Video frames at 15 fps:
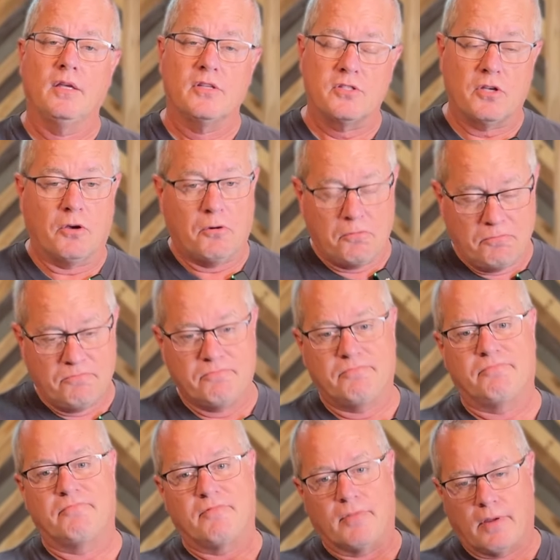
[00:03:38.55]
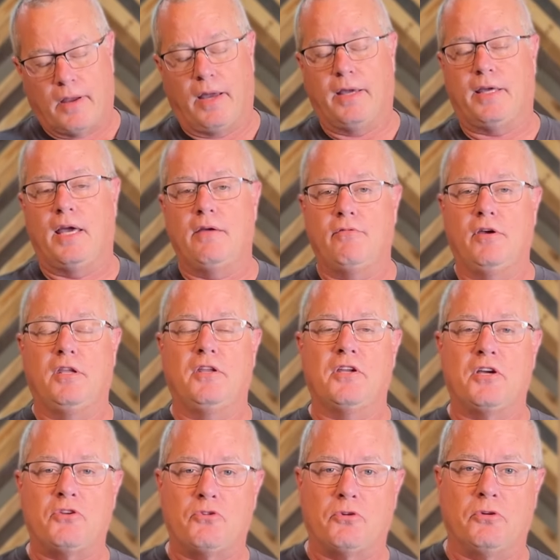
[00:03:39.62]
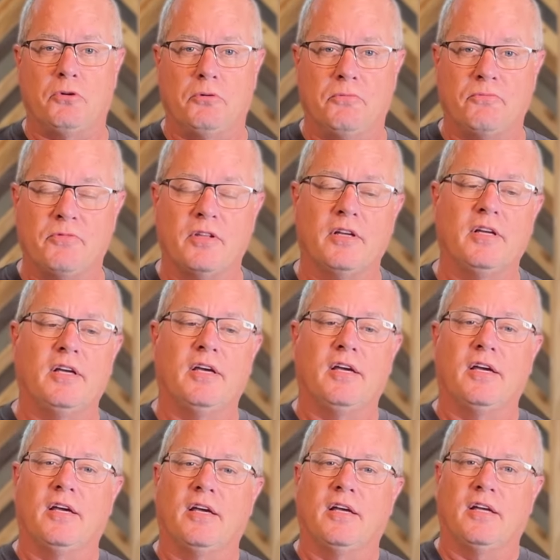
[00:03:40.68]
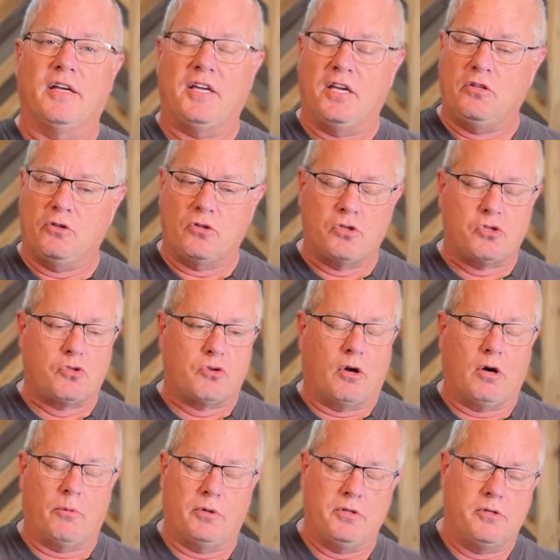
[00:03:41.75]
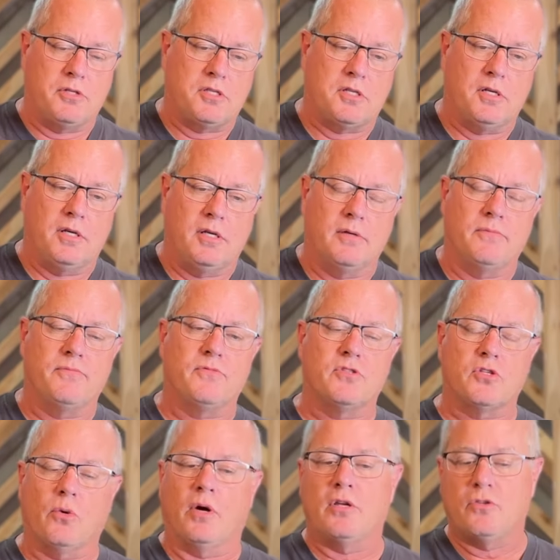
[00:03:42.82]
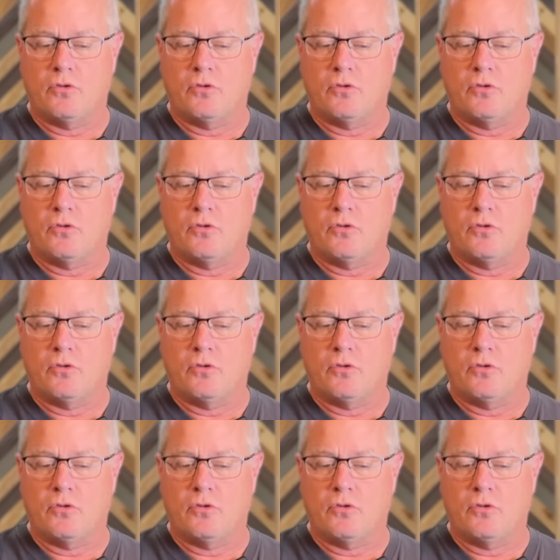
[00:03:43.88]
So I gave in and I drew. Again, you just draw what you see. So I